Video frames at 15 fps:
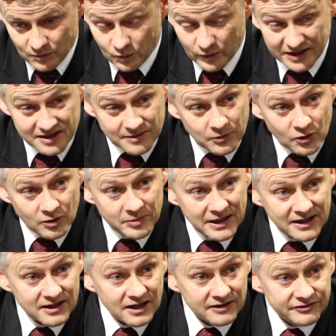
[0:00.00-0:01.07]
Win the ball
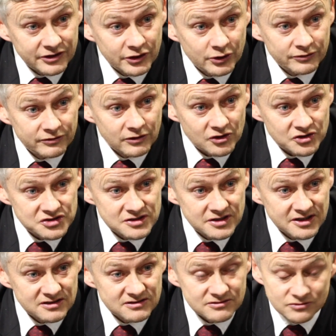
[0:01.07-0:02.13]
back after you've lost
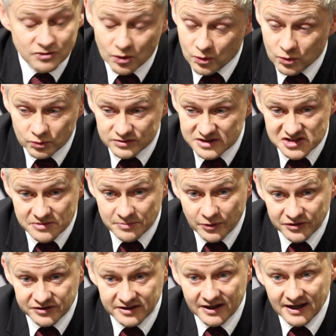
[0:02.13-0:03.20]
it, no
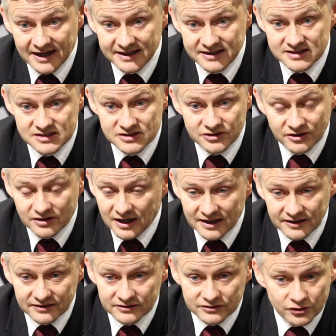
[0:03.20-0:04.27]
disappointed heads. You
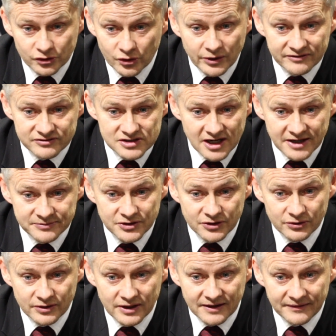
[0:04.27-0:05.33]
don't have time to
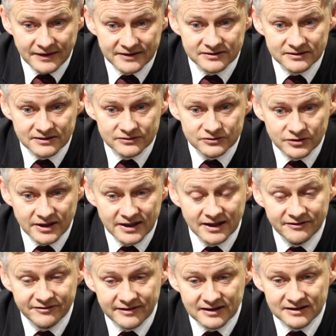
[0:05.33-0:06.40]
do that. And today
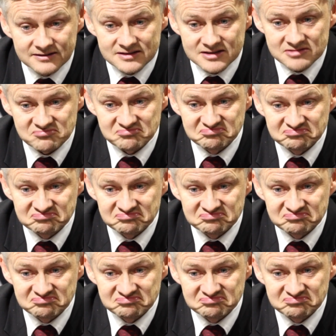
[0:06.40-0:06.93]
I felt...